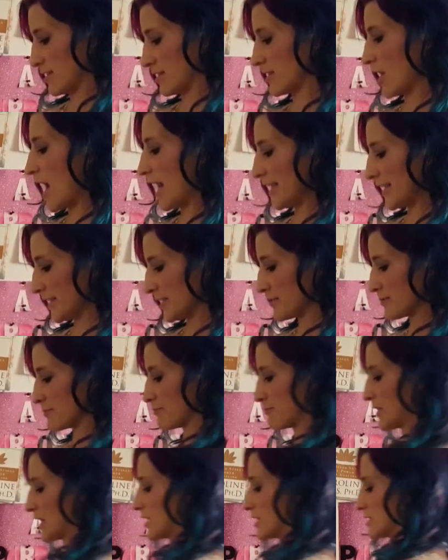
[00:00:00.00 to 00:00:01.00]

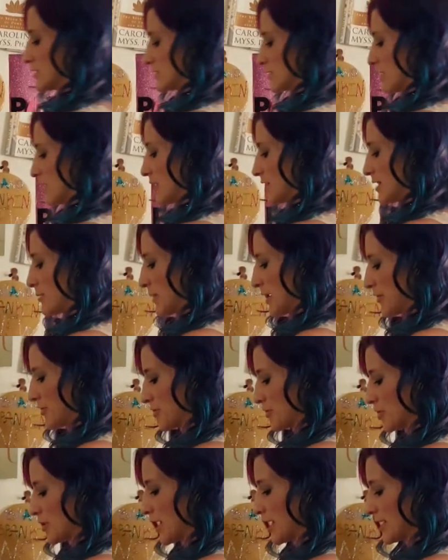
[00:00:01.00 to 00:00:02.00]
lion because in my
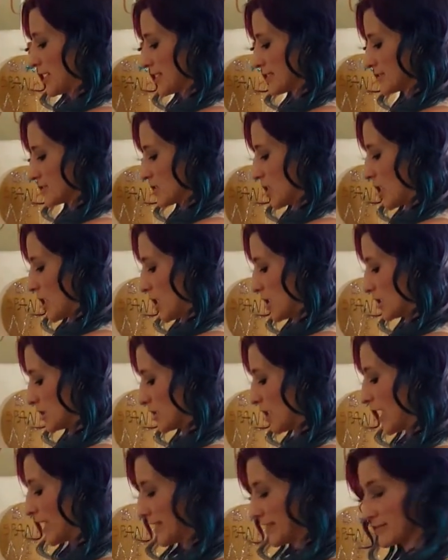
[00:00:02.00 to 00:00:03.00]
third eye I saw
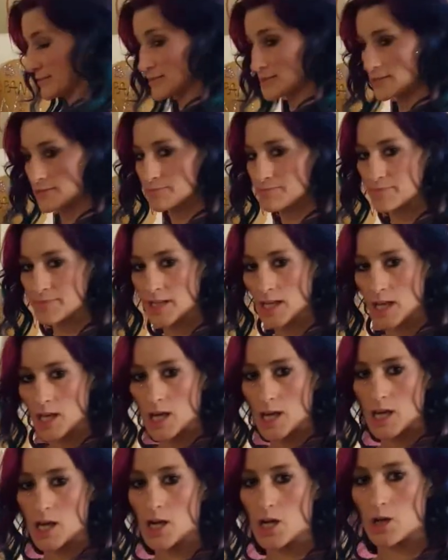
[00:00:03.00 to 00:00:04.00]
lions,
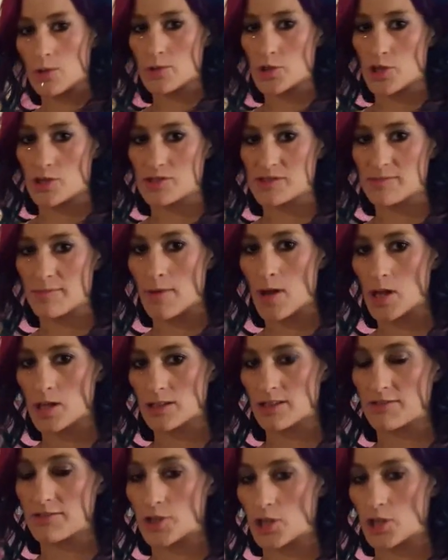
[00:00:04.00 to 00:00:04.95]
which are symbolic